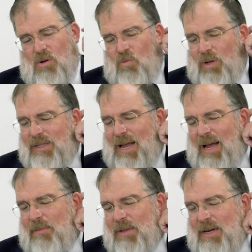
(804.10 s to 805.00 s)
One
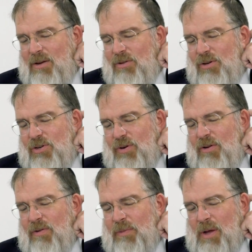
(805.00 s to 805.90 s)
time they neared the street
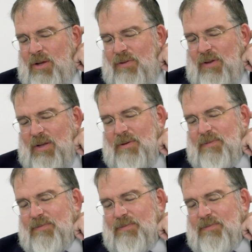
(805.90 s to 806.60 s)
of Rabbi Yossi,